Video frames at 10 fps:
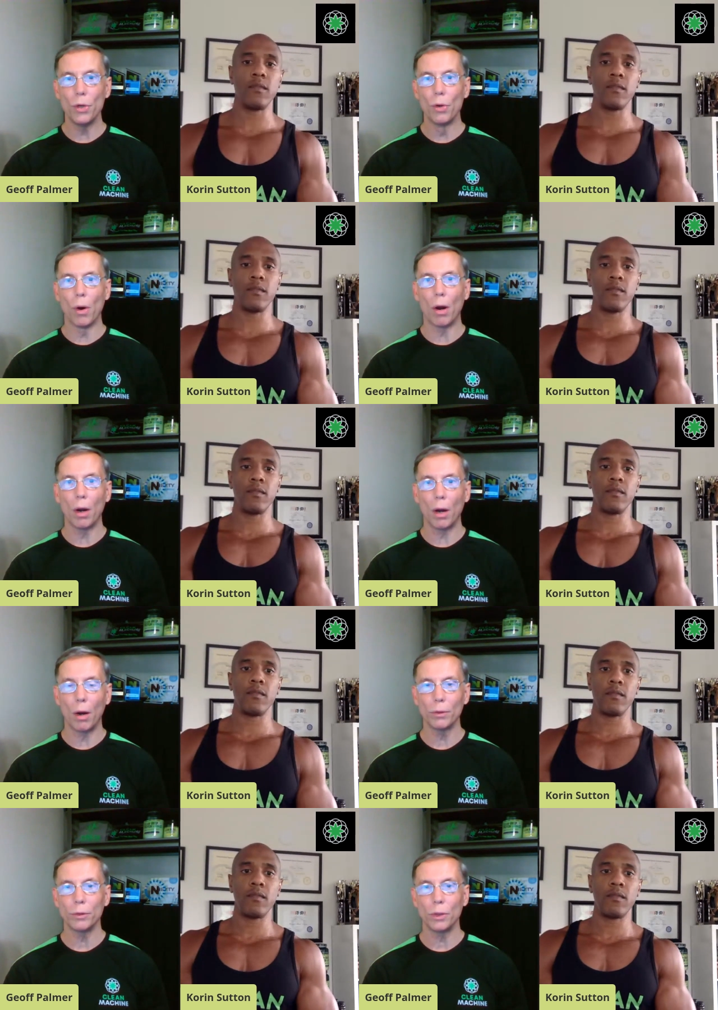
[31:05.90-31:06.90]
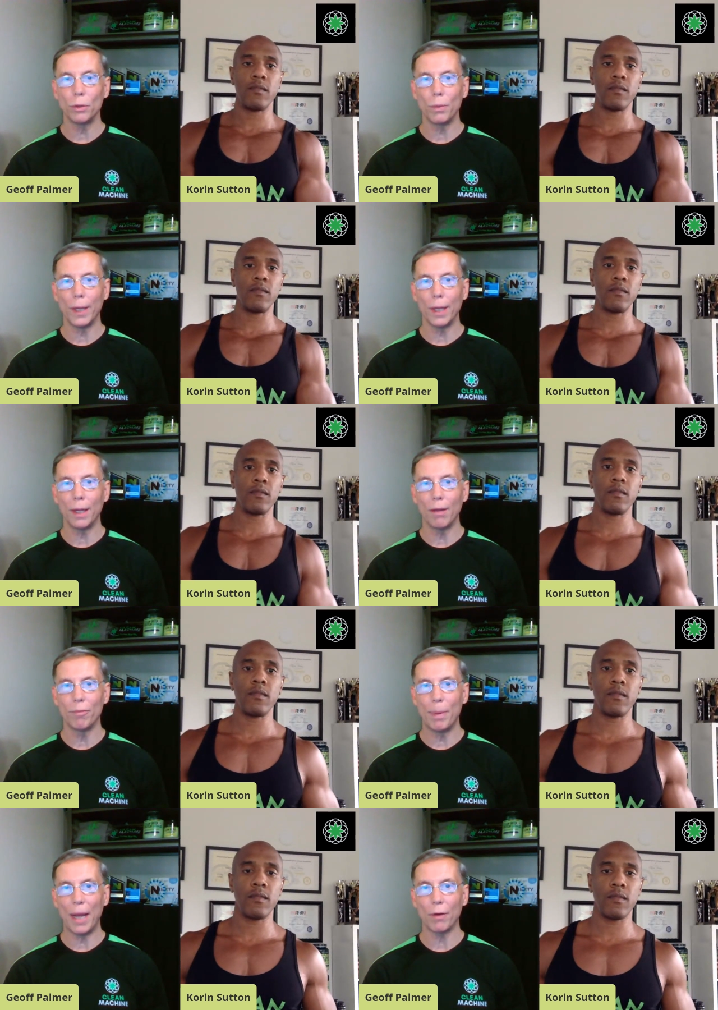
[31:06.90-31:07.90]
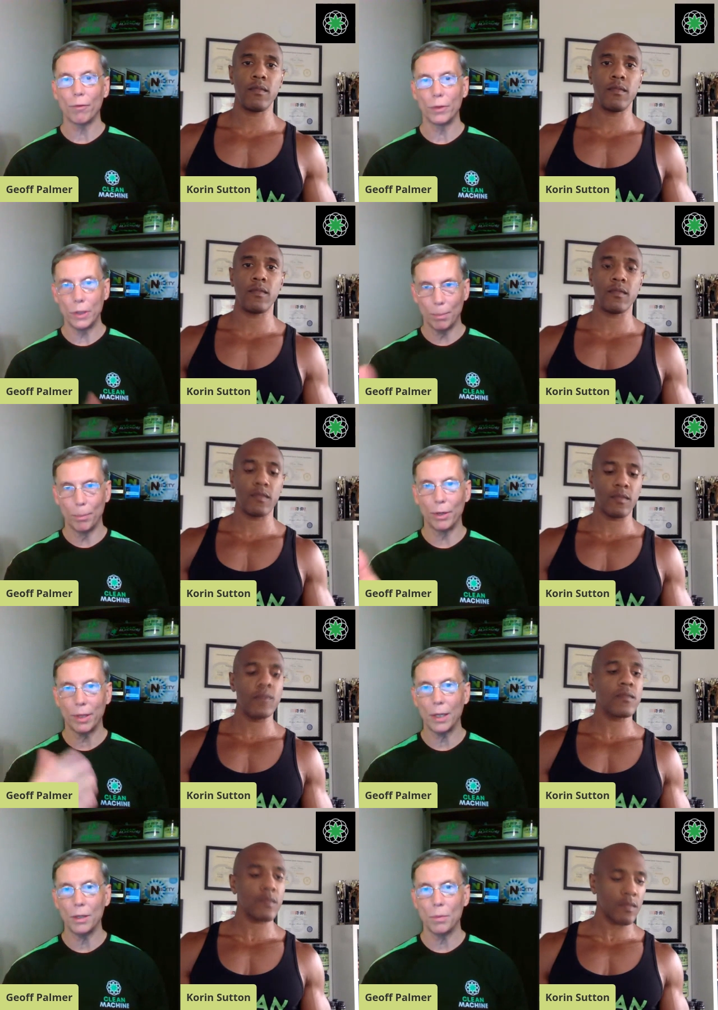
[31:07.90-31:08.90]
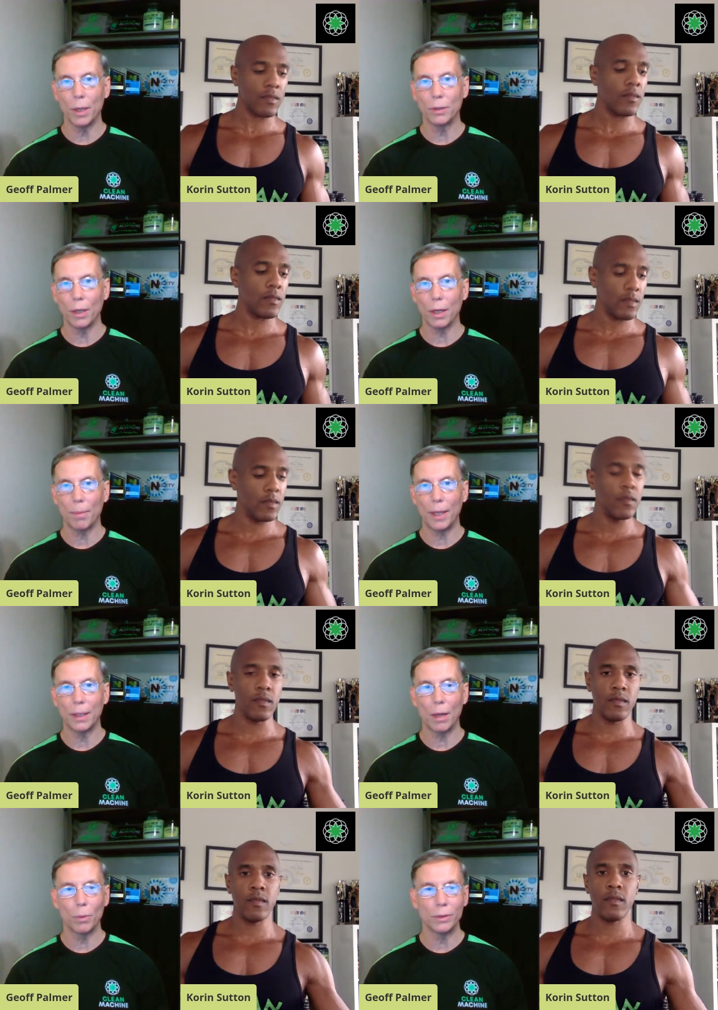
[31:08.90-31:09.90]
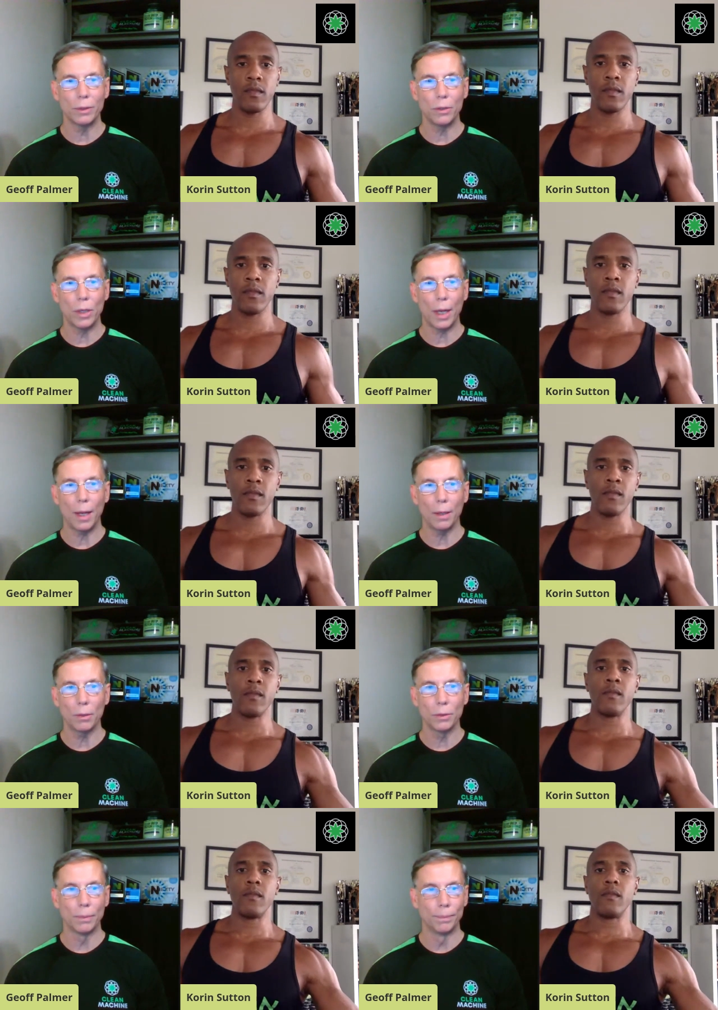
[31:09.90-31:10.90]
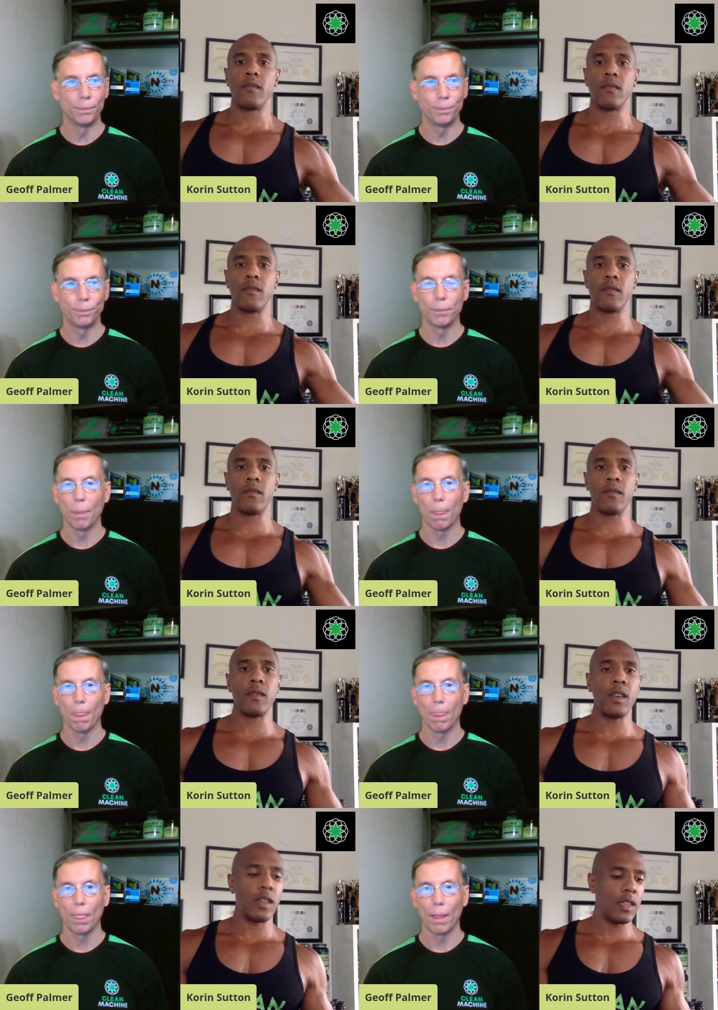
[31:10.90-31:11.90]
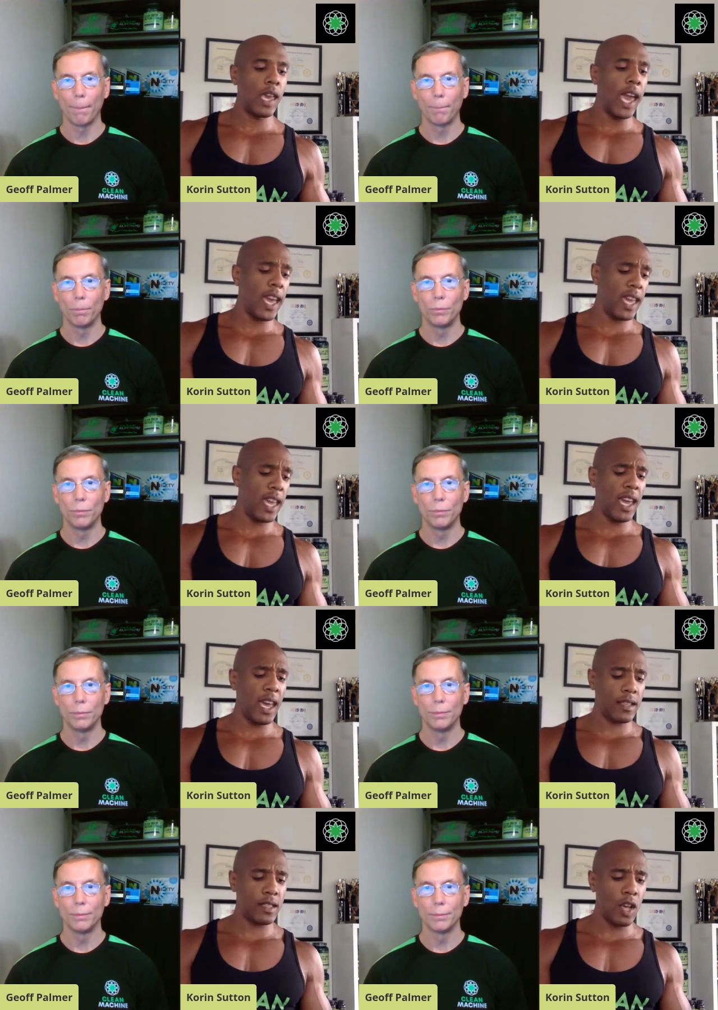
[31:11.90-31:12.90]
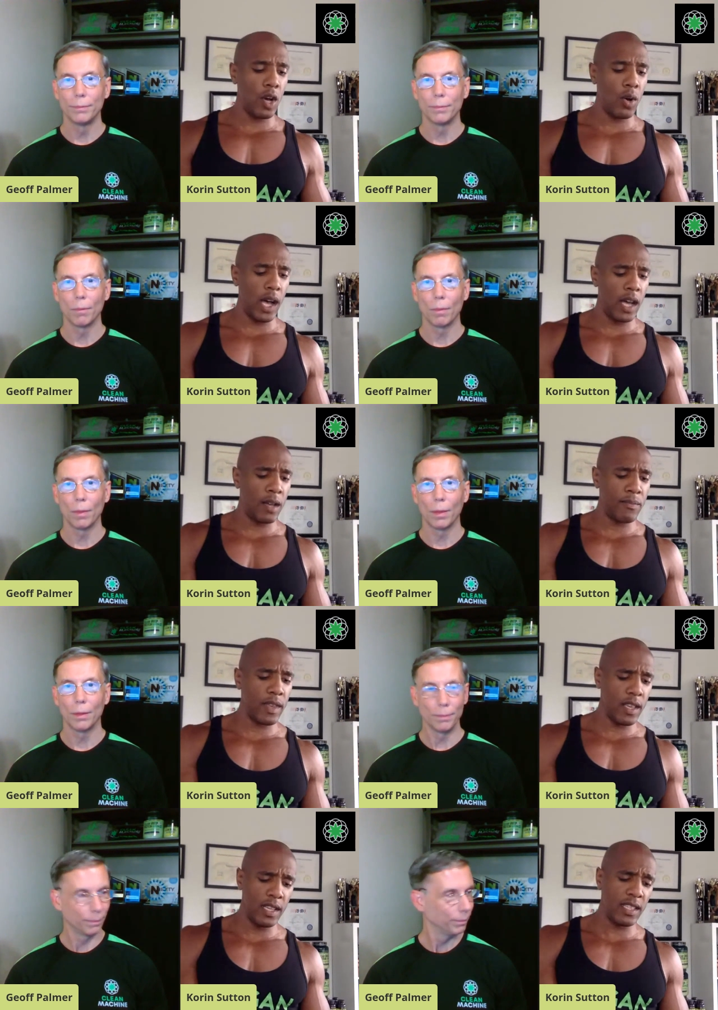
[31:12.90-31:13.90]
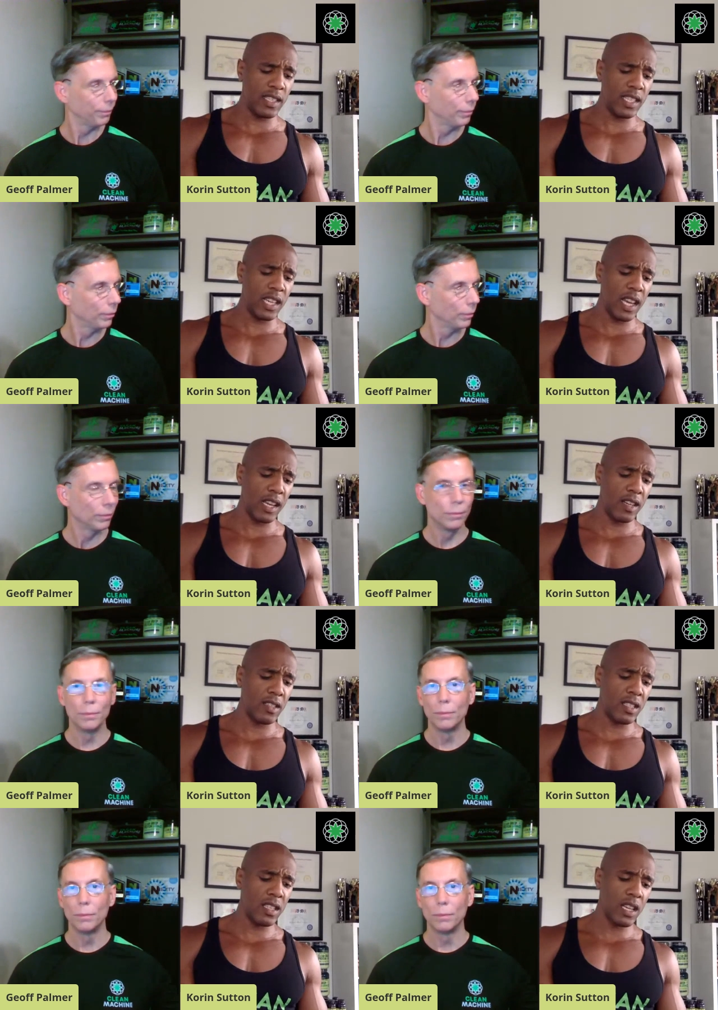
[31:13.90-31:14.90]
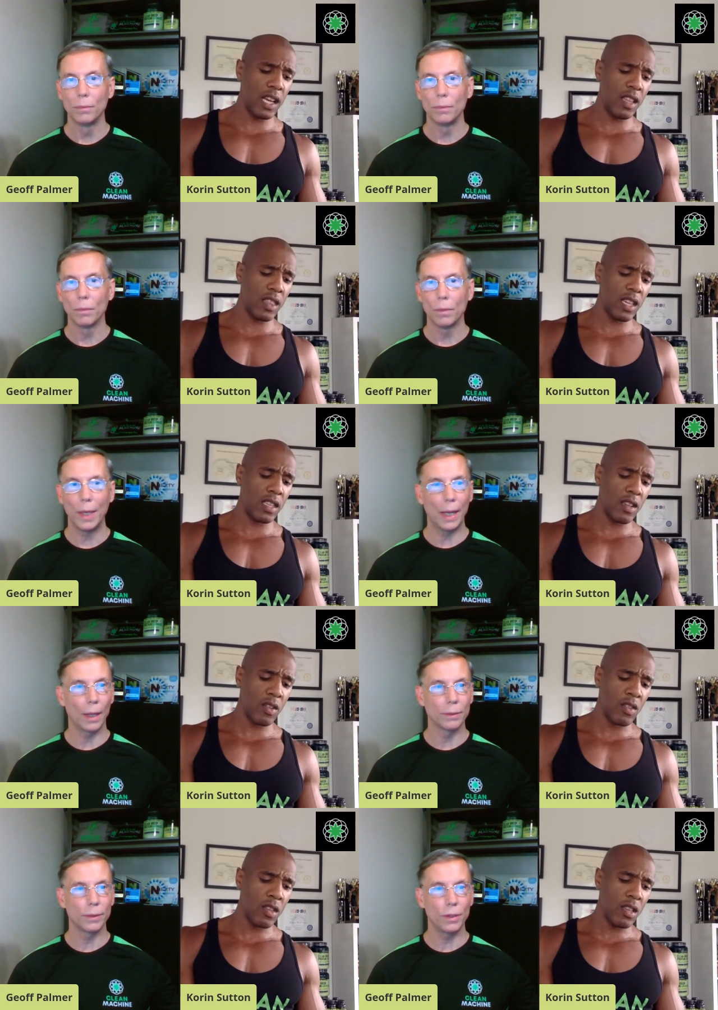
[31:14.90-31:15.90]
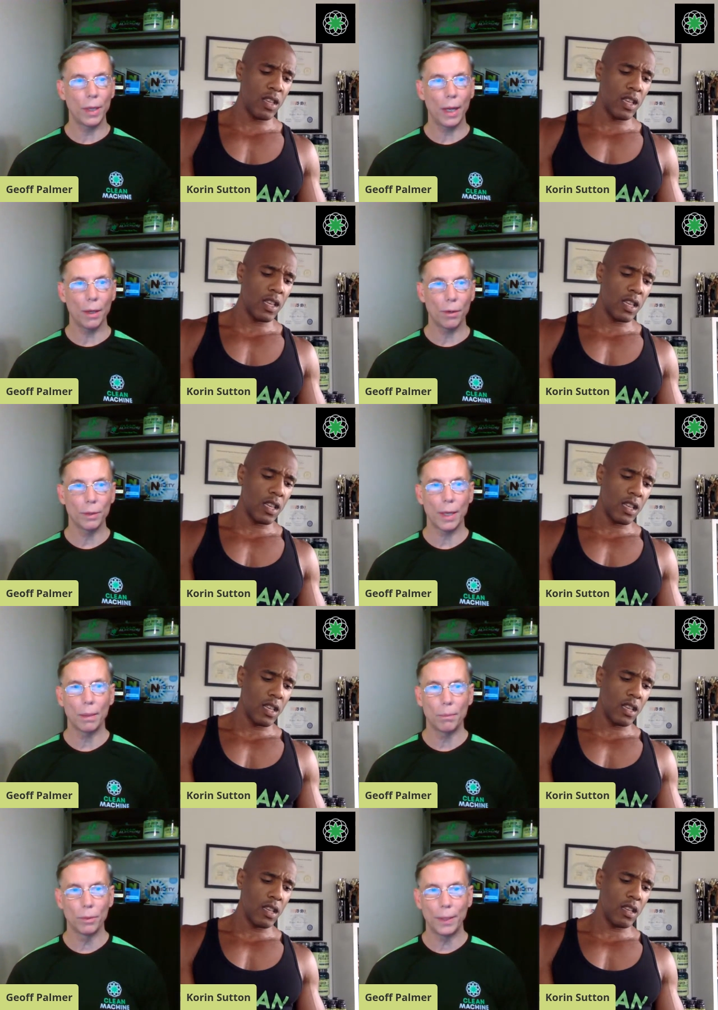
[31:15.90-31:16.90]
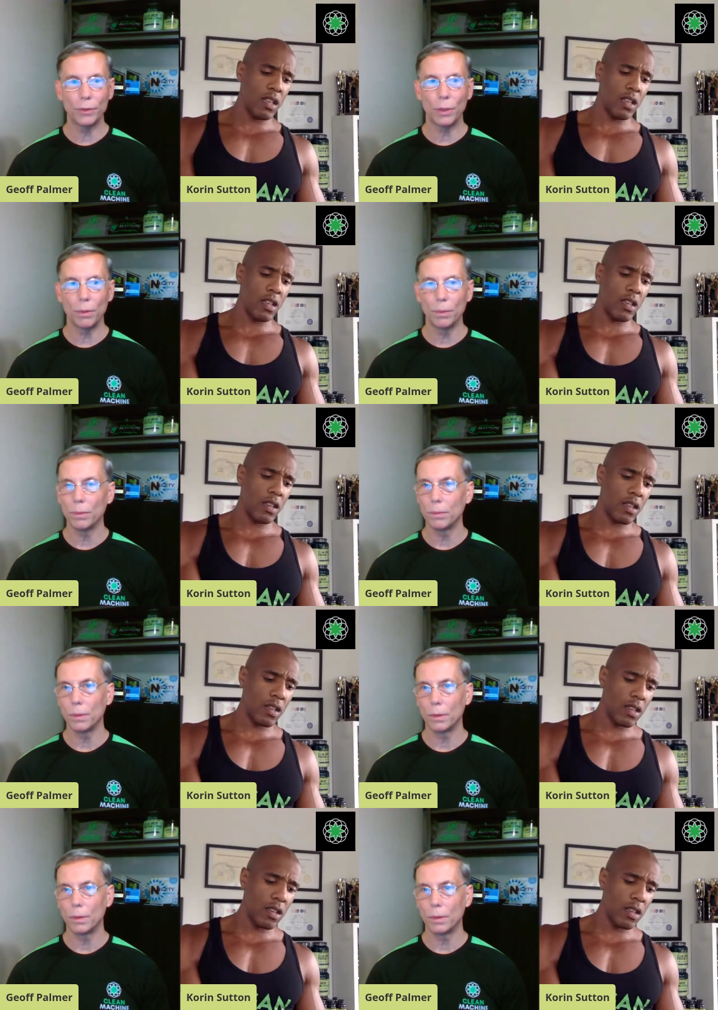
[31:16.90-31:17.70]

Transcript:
Speaker 1: you are also doing a give back for your birthday. You want to talk about that with CJ Akers?
Speaker 2: Yeah, yeah, yeah. So is it CJ Akers? Oh,
Speaker 1: yeah, CJ Eckert Animal Rescue.